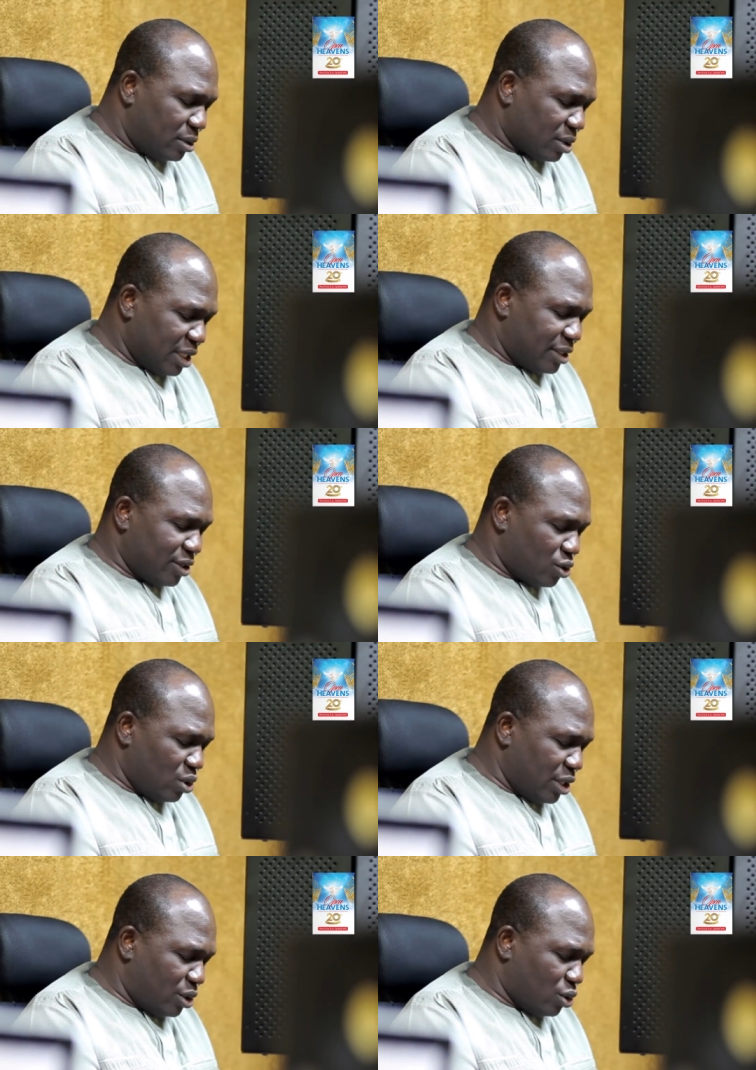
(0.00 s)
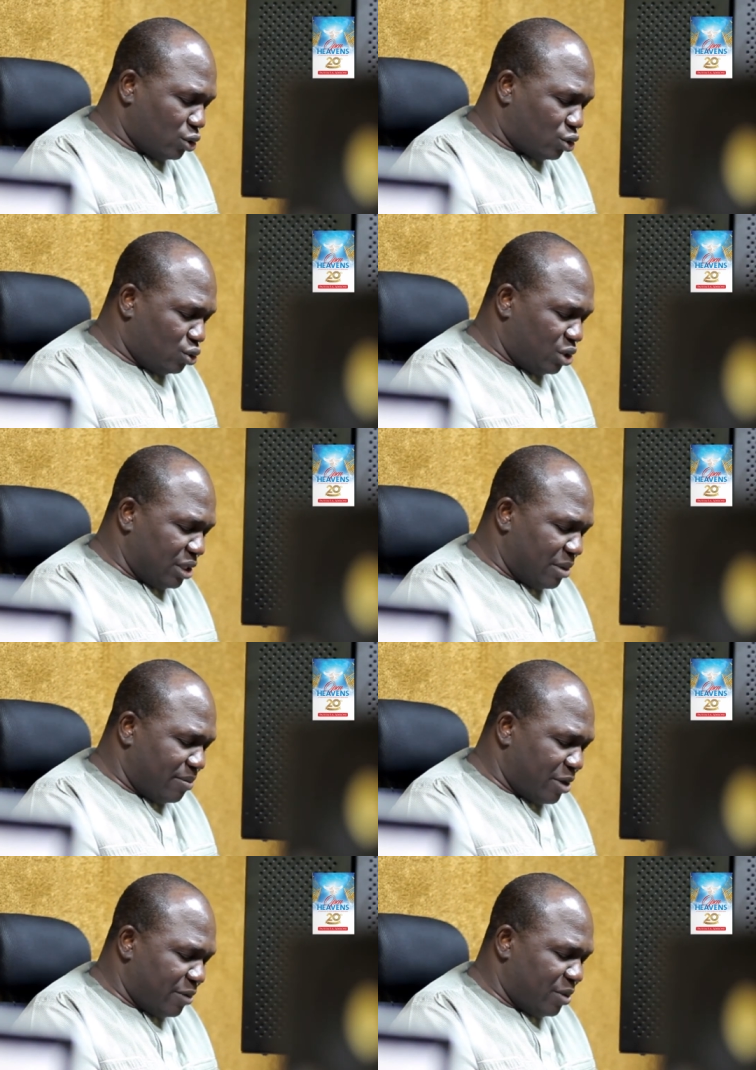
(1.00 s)
It is only those who remain
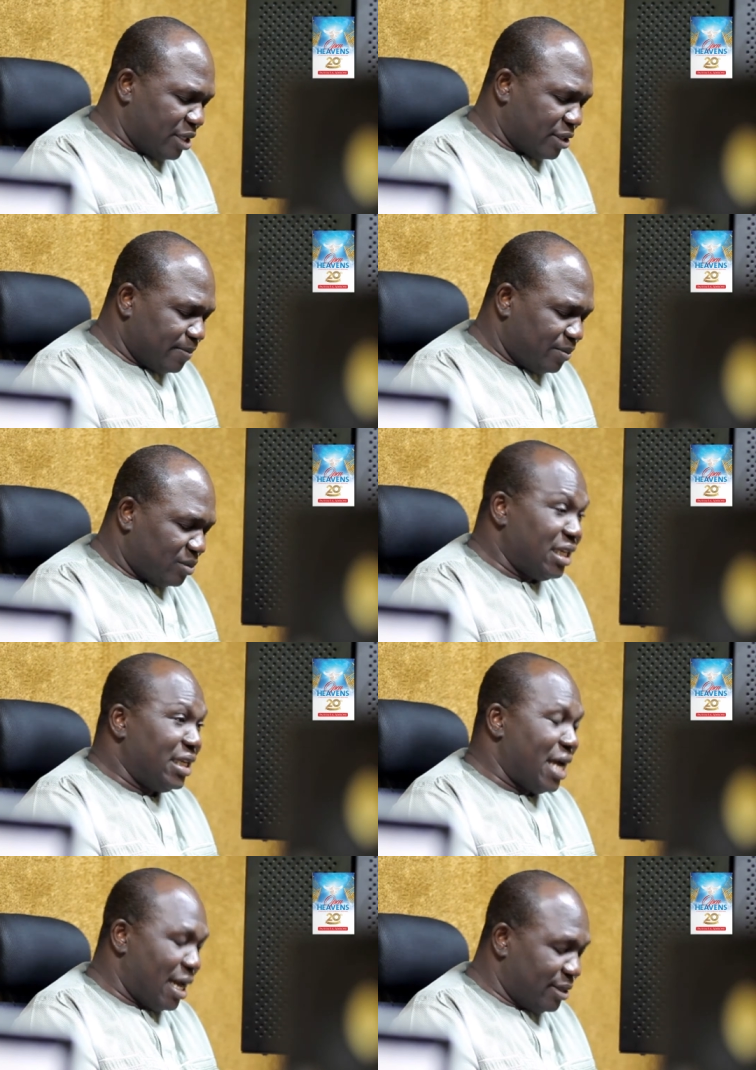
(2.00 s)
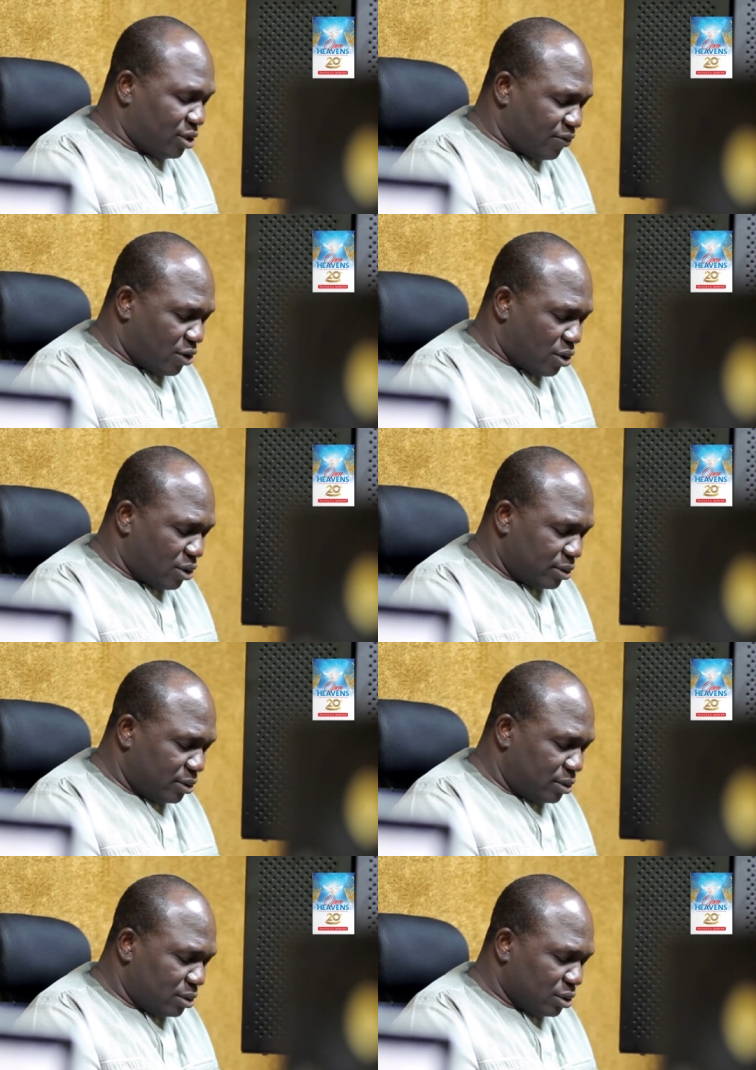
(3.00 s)
babies in the hands of God
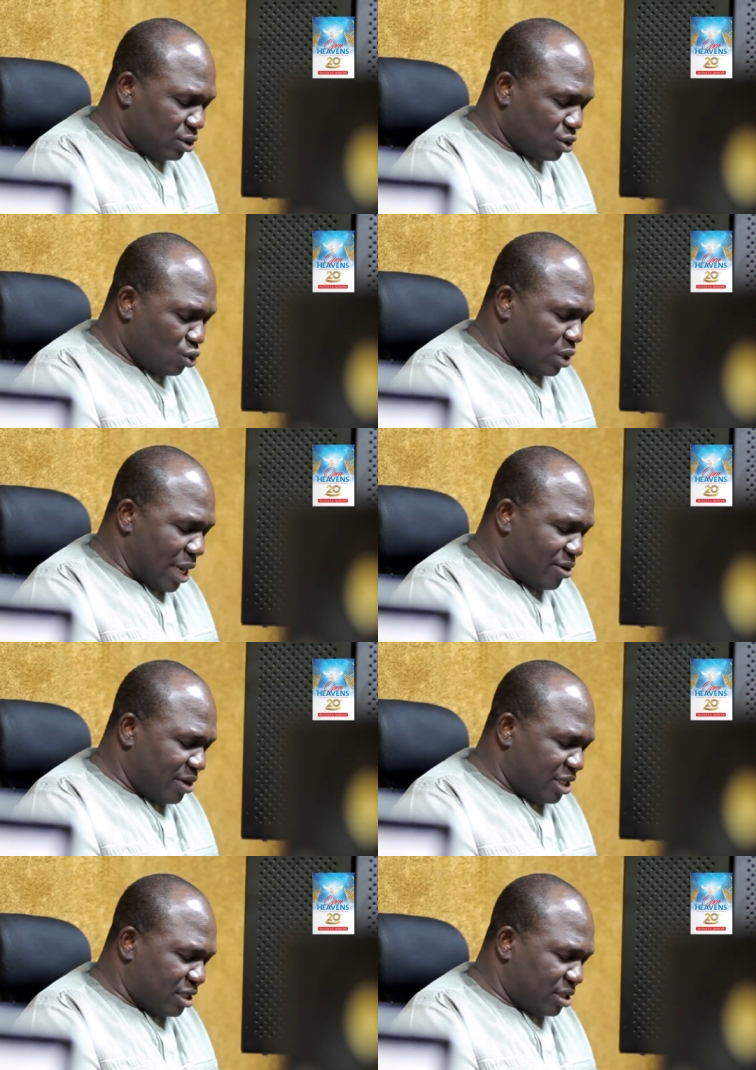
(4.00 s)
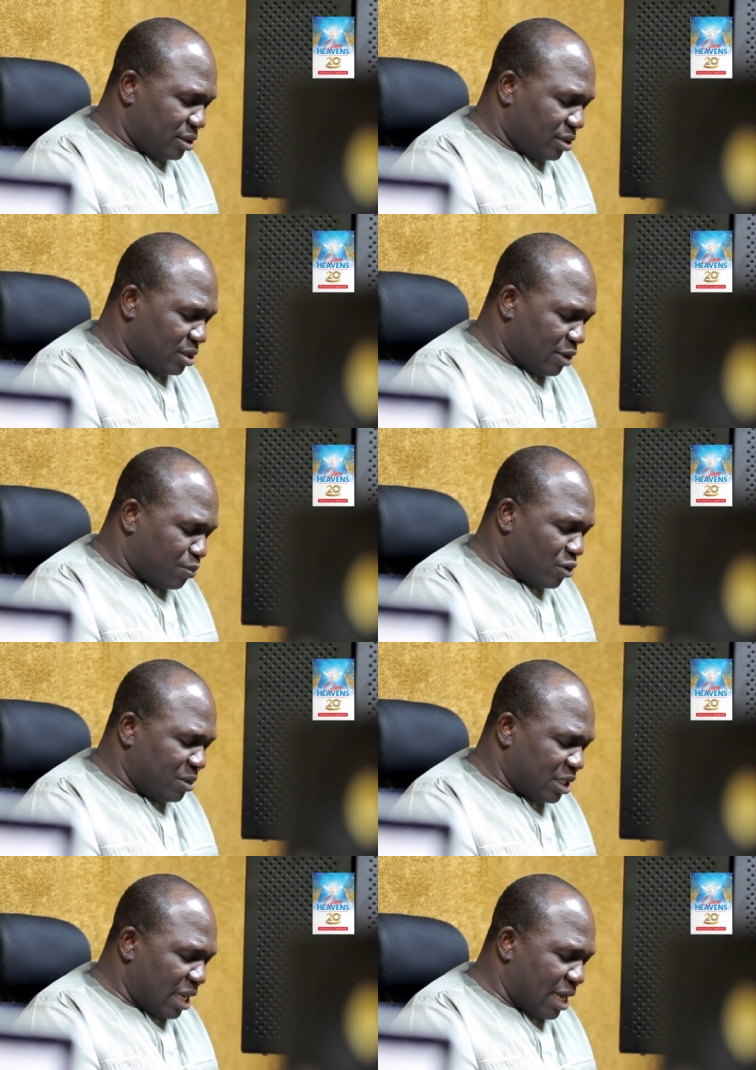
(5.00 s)
who can reach the
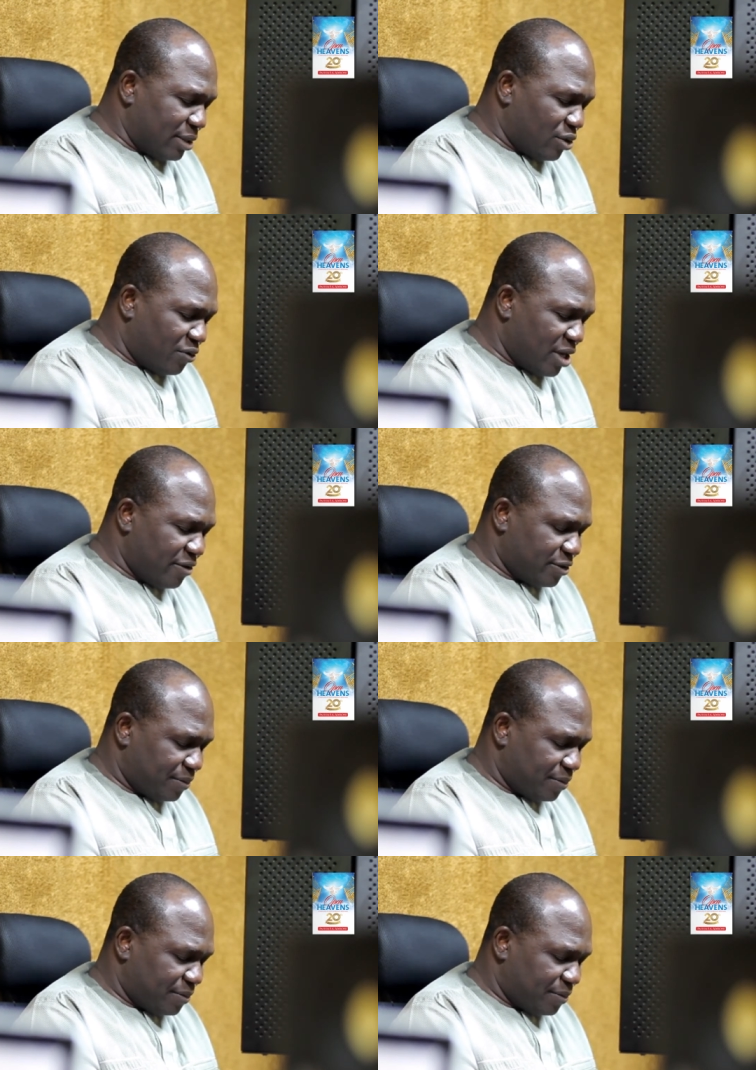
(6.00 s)
promised land of heaven.